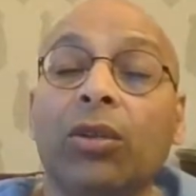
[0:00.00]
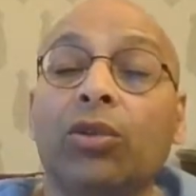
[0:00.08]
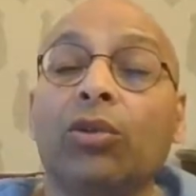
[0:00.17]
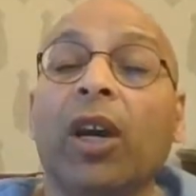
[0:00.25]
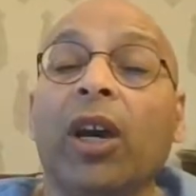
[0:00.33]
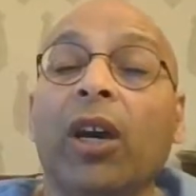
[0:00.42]

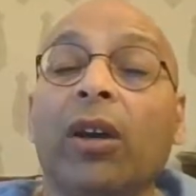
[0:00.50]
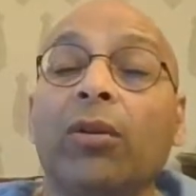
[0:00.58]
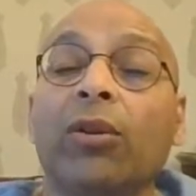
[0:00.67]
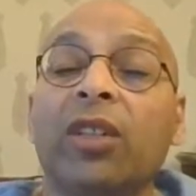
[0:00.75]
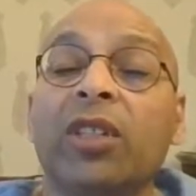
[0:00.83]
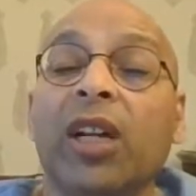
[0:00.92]
to
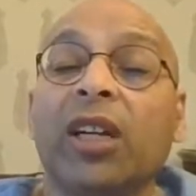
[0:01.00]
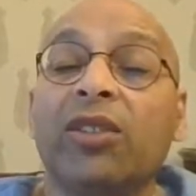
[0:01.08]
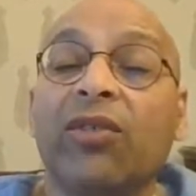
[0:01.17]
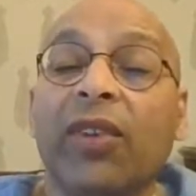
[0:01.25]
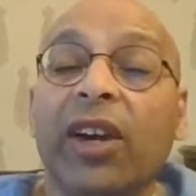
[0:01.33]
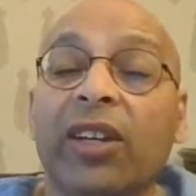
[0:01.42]
have
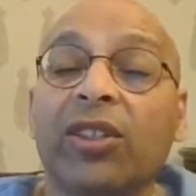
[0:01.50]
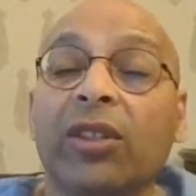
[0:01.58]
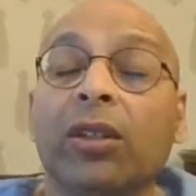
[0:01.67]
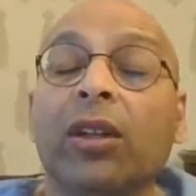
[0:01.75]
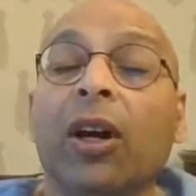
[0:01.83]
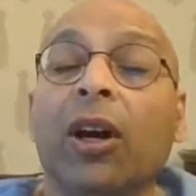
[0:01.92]

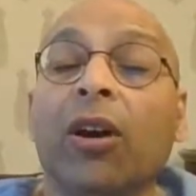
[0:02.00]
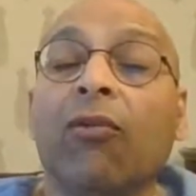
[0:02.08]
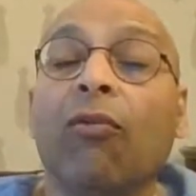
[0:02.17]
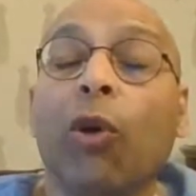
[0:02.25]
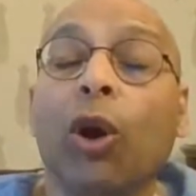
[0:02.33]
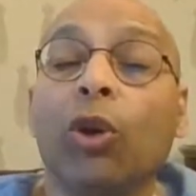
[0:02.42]
satisfaction
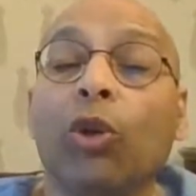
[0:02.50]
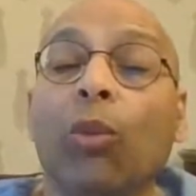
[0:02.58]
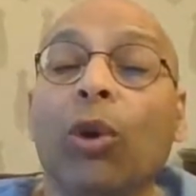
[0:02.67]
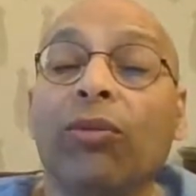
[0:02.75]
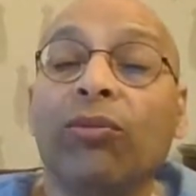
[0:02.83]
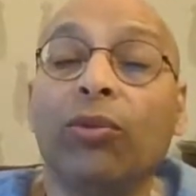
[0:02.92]
of volume
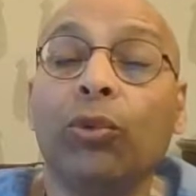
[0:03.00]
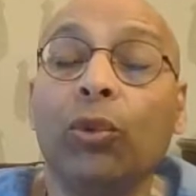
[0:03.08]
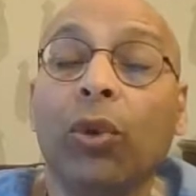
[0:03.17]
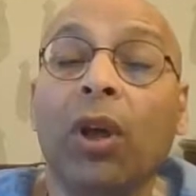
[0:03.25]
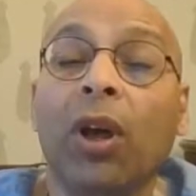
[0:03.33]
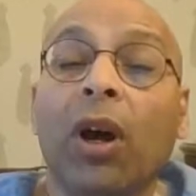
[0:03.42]
of food.
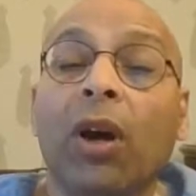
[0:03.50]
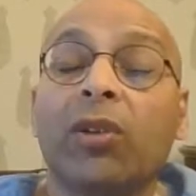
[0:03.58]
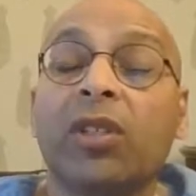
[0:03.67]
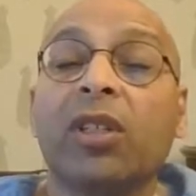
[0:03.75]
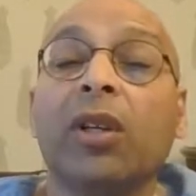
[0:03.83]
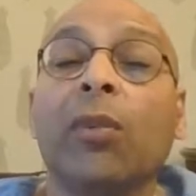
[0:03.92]
Our
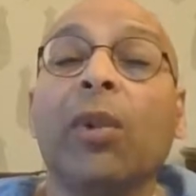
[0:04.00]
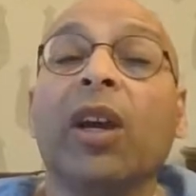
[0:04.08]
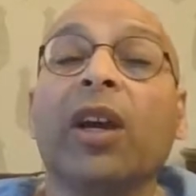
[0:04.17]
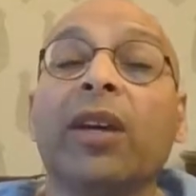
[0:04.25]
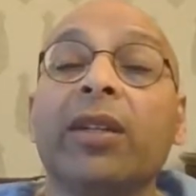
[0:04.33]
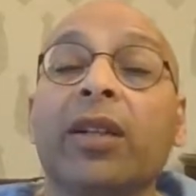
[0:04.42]
stomach
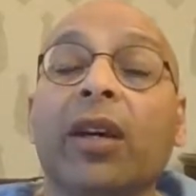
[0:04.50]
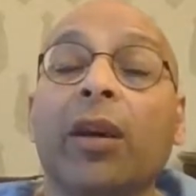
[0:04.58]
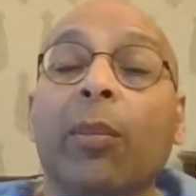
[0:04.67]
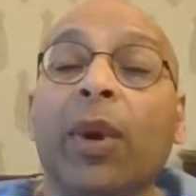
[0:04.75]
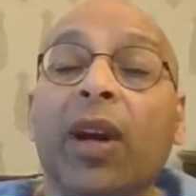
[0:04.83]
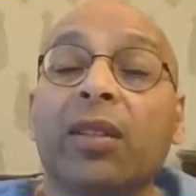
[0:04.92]
has a
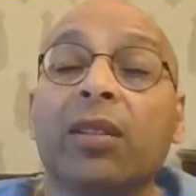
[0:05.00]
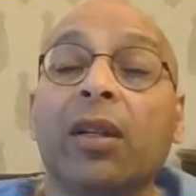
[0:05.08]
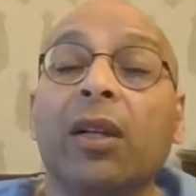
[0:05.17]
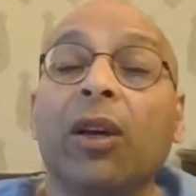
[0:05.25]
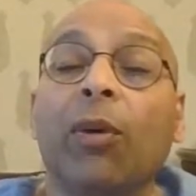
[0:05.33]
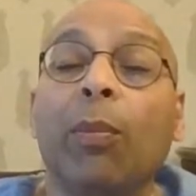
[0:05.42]

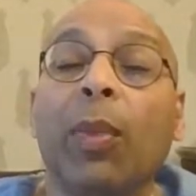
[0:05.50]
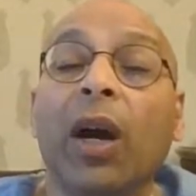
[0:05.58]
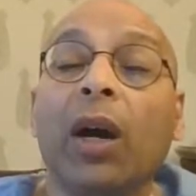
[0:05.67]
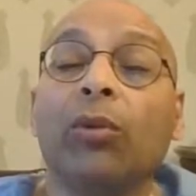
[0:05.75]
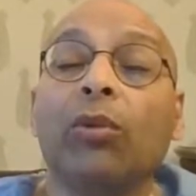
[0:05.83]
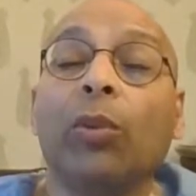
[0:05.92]
capacity of
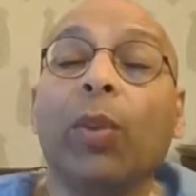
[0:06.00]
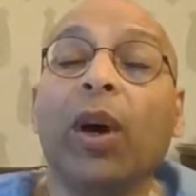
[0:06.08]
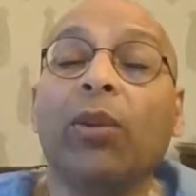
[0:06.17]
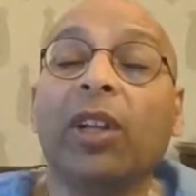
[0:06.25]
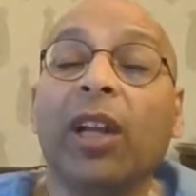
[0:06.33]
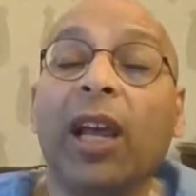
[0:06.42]
pound to
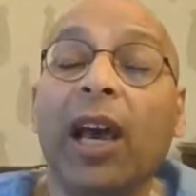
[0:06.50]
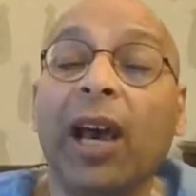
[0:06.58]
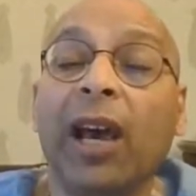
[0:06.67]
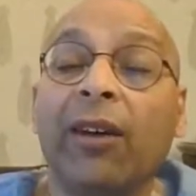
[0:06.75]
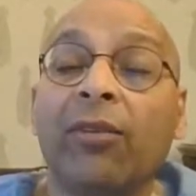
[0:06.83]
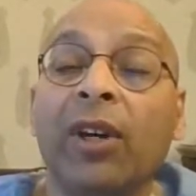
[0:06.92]
pound and a
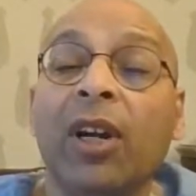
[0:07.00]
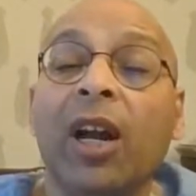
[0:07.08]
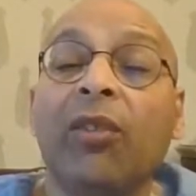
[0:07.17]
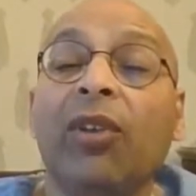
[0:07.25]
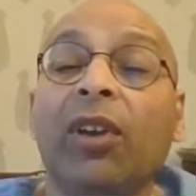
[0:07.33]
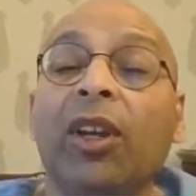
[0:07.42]
half,
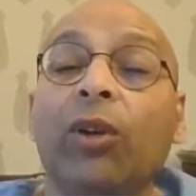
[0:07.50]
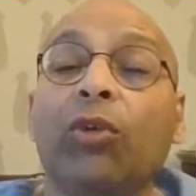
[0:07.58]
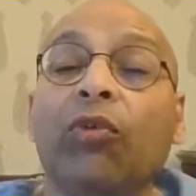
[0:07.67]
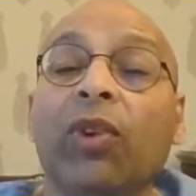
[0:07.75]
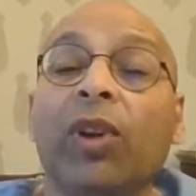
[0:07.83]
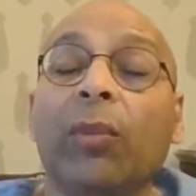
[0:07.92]
and we need to
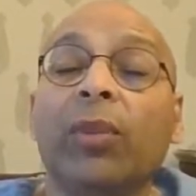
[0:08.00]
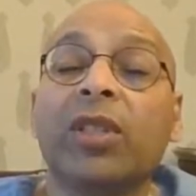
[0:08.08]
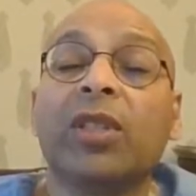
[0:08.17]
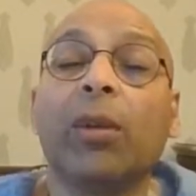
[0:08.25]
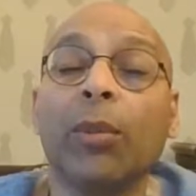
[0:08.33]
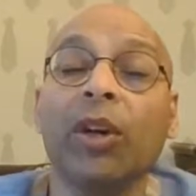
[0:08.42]
fill up the
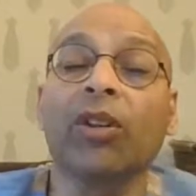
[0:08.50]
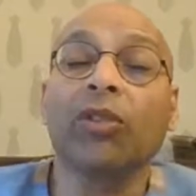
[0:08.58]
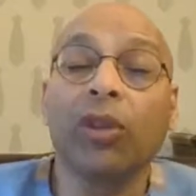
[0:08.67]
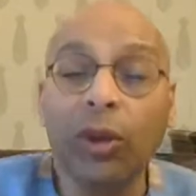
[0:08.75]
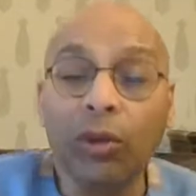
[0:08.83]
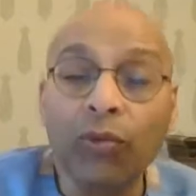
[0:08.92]
stomach
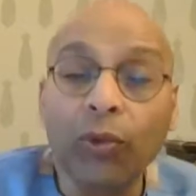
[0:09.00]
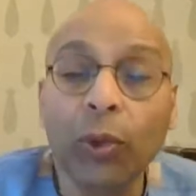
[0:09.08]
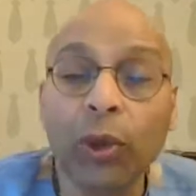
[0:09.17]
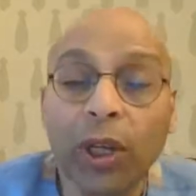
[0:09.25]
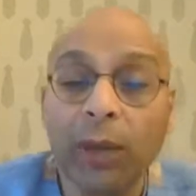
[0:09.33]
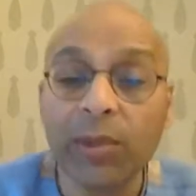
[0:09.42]
3 to
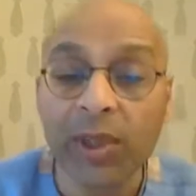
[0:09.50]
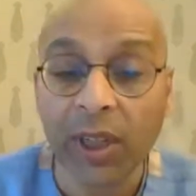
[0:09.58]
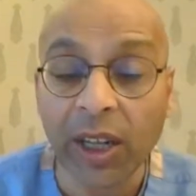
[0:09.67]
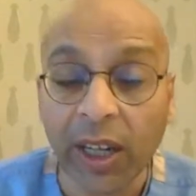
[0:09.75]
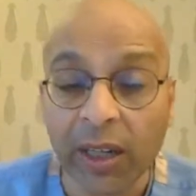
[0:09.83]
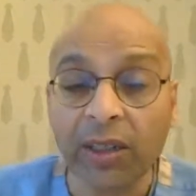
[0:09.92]
4 times a
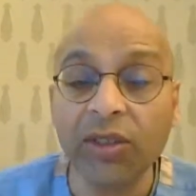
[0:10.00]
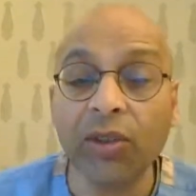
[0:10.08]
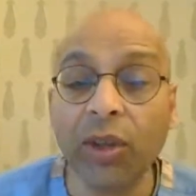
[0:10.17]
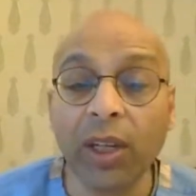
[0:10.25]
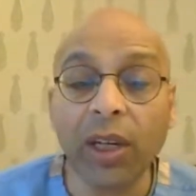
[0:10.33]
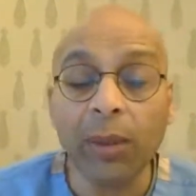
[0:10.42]
day, at least
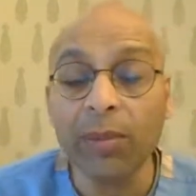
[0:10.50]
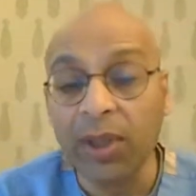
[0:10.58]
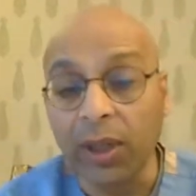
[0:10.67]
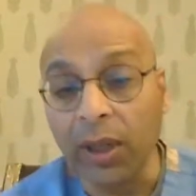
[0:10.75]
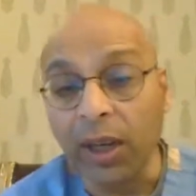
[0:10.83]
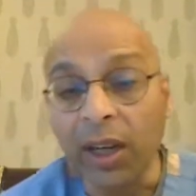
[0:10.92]
3 times a
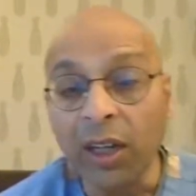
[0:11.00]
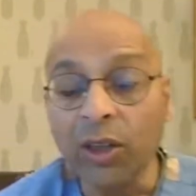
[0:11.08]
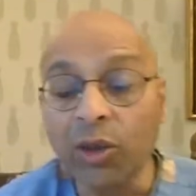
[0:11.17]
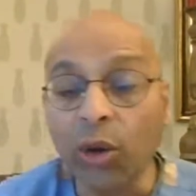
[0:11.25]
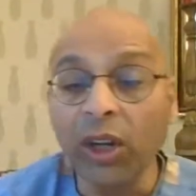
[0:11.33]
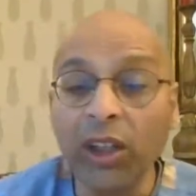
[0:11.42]
day.
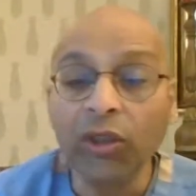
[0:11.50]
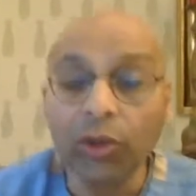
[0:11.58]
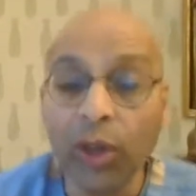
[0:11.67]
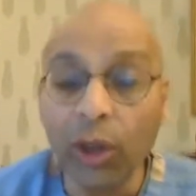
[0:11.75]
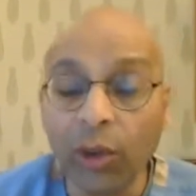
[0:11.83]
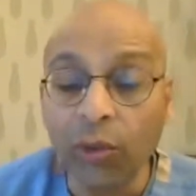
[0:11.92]
So eating
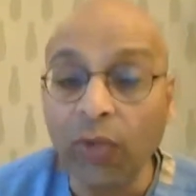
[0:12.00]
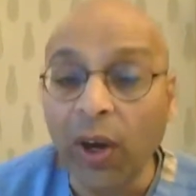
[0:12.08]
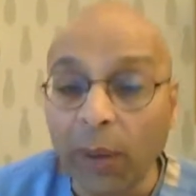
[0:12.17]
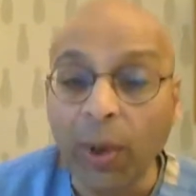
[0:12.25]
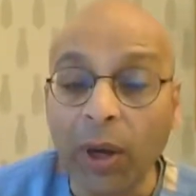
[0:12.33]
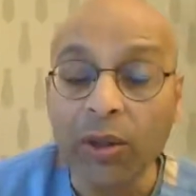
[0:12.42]
3 to
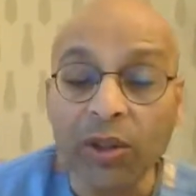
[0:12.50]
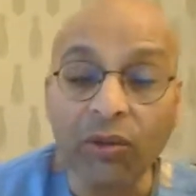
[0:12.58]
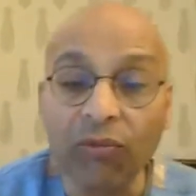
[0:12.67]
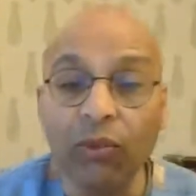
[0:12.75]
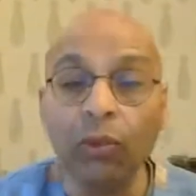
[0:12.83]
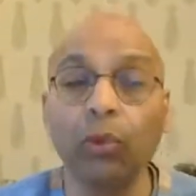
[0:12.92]
5 pounds
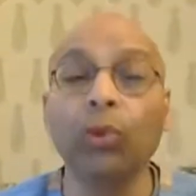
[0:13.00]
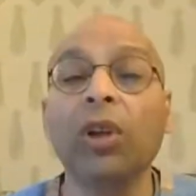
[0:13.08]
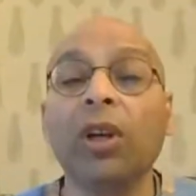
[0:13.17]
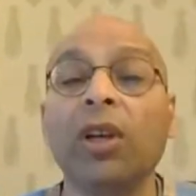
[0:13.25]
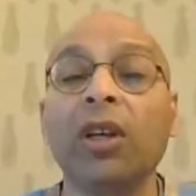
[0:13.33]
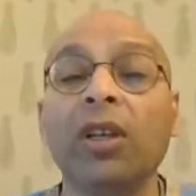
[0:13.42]
of
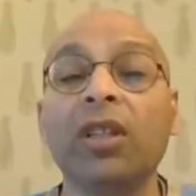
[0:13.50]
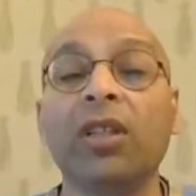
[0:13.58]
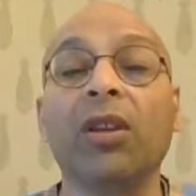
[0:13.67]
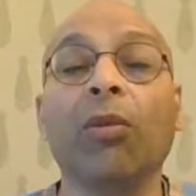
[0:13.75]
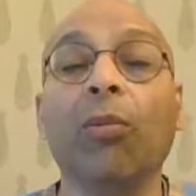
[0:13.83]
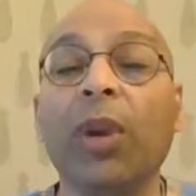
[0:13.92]
food is
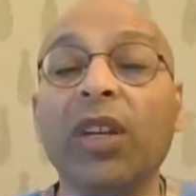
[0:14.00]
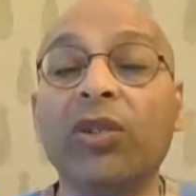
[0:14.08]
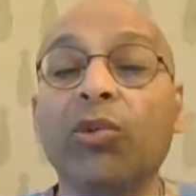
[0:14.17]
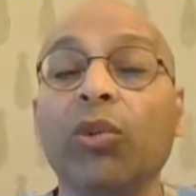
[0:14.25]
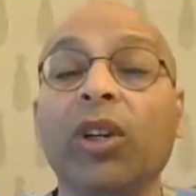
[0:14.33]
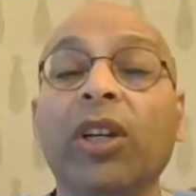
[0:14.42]
the
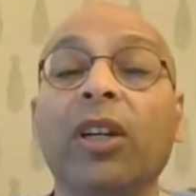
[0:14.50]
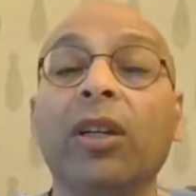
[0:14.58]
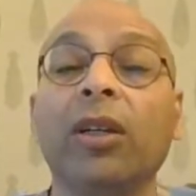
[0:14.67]
best way